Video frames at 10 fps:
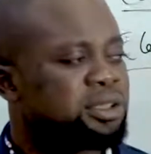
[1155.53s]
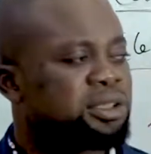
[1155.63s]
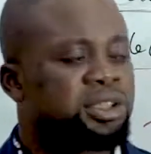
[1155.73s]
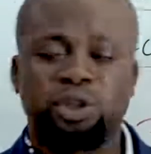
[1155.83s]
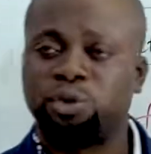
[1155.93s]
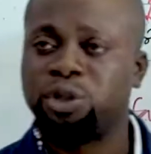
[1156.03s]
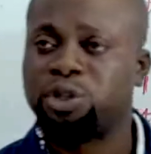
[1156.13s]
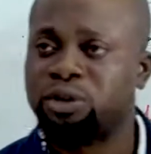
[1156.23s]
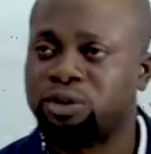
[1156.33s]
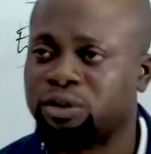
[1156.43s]

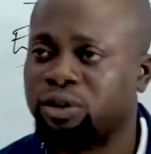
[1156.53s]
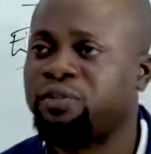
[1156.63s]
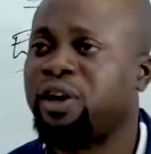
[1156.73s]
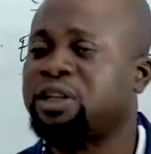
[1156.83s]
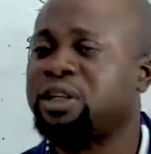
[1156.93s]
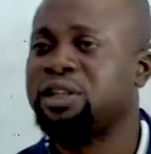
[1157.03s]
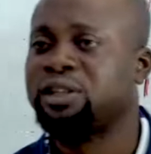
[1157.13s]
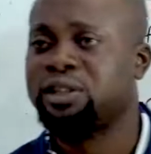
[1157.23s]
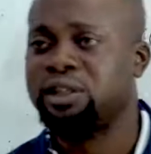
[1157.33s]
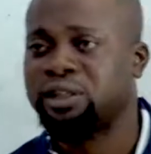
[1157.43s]
situation or a fatal
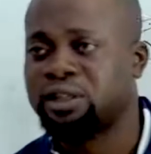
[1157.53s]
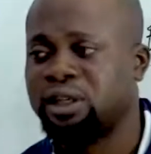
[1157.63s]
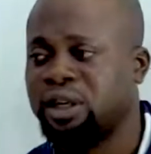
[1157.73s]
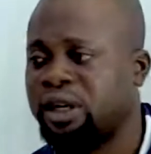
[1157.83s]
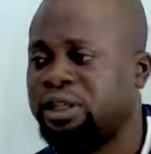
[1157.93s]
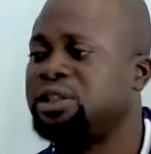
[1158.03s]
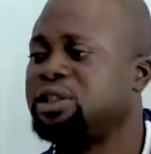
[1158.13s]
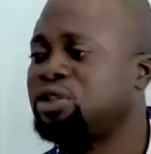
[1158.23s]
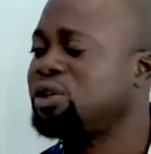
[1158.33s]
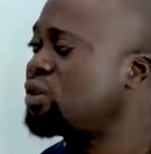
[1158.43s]
incident as a
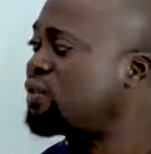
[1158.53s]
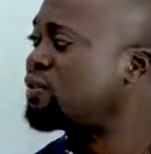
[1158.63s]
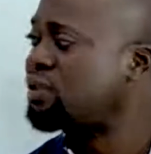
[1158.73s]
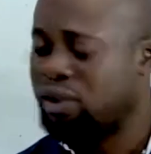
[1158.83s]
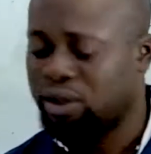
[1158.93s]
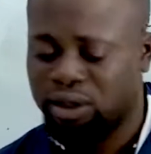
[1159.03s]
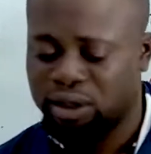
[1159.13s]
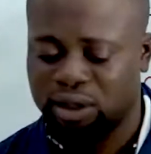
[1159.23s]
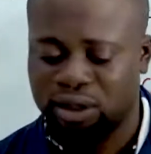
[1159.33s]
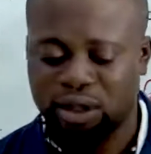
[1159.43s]
result of
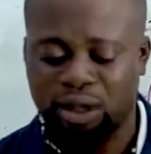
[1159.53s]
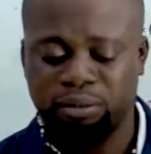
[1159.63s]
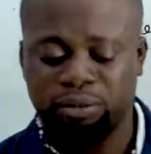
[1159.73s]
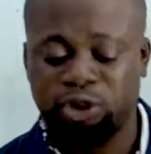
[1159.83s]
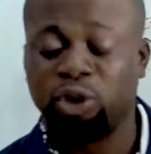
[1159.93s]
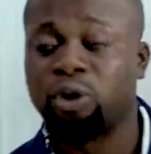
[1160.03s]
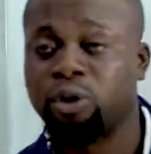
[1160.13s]
shock,